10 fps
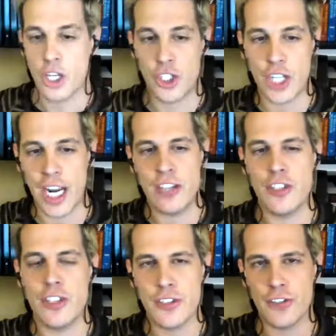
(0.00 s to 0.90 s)

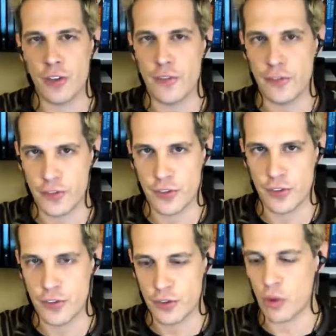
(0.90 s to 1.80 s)
chained herself to
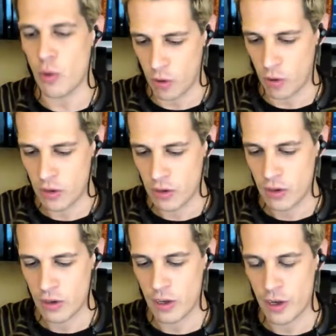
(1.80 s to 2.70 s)
the door
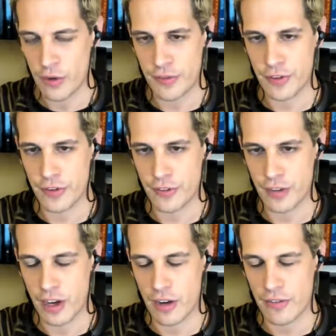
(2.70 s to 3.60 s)
of
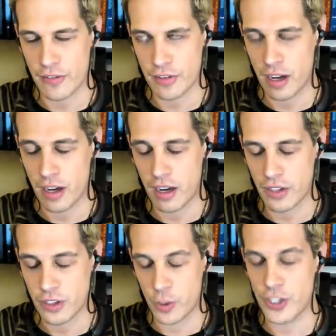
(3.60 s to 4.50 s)

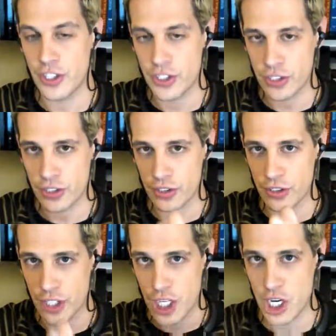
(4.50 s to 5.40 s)
Twitter's
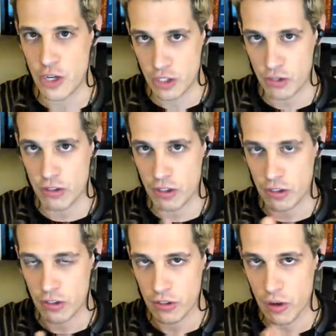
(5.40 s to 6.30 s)
New
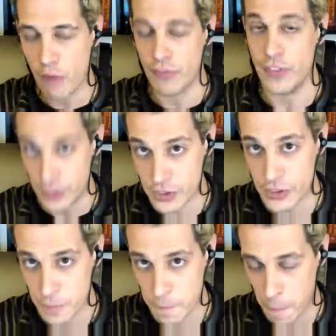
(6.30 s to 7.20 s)
York
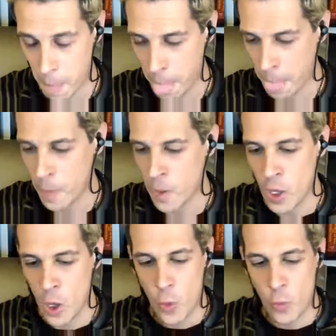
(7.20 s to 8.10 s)
office
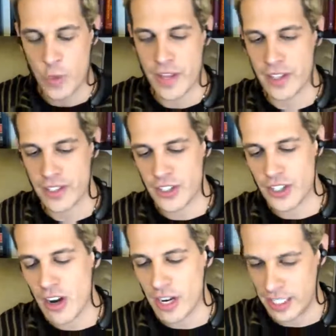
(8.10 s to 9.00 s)
with a
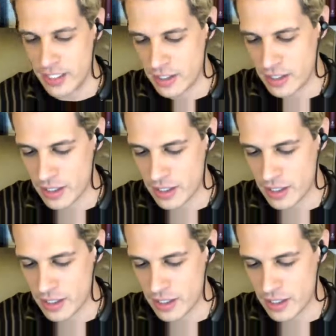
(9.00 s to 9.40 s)
sign,